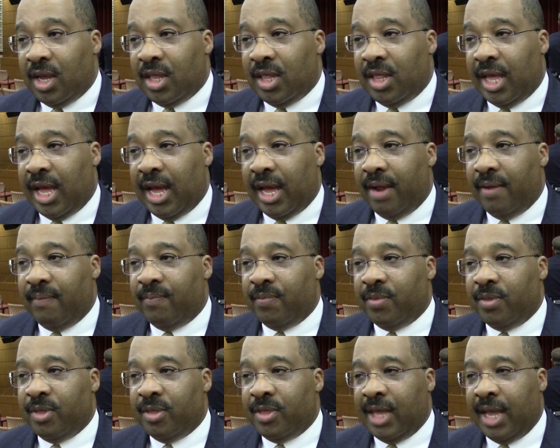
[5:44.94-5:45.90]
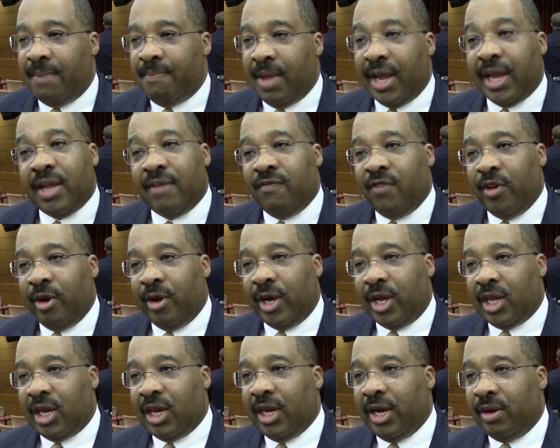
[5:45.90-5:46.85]
that they make it very
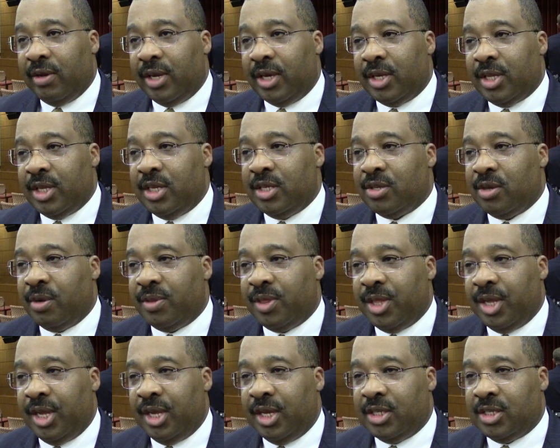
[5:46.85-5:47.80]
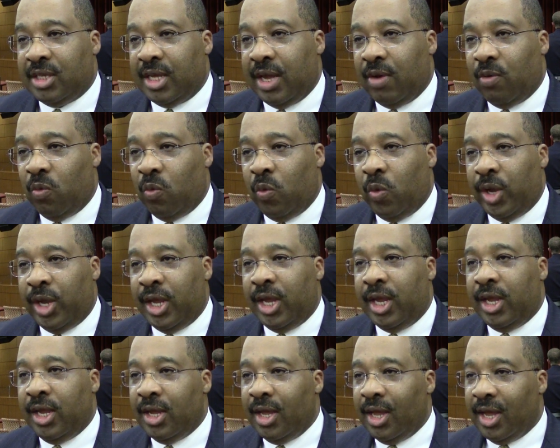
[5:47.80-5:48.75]
clear that these are things that
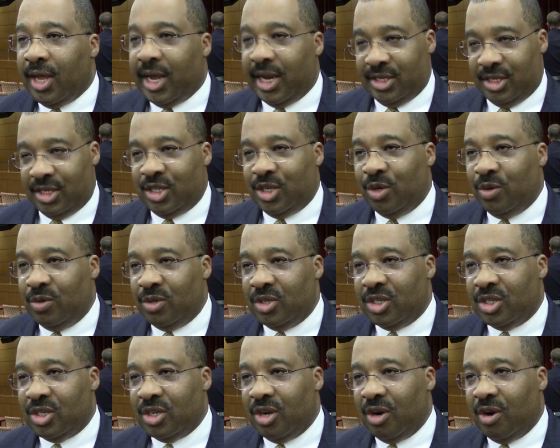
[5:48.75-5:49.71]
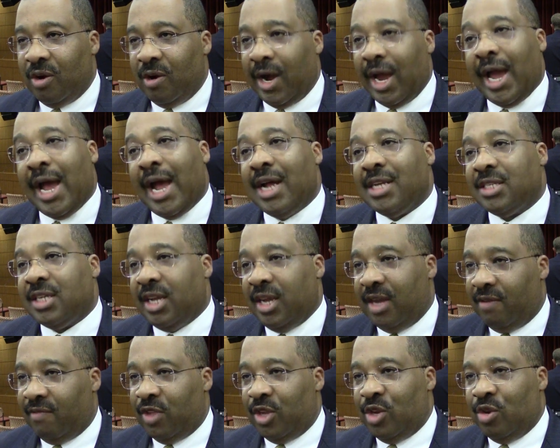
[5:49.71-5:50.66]
we as students are
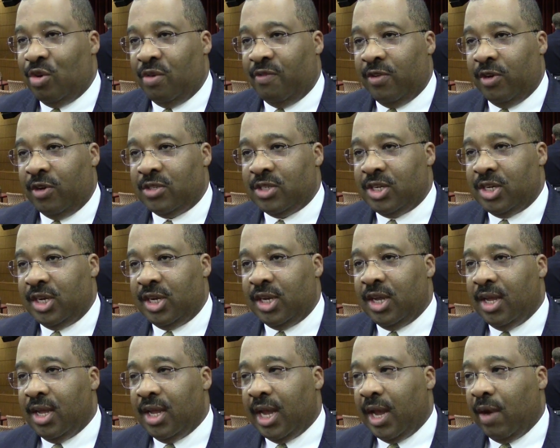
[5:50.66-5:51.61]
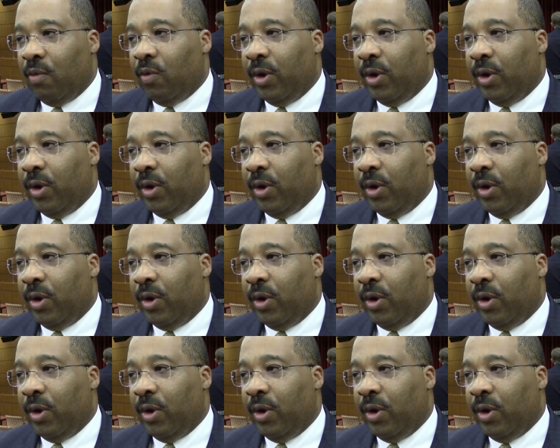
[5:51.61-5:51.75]
asking of the university, and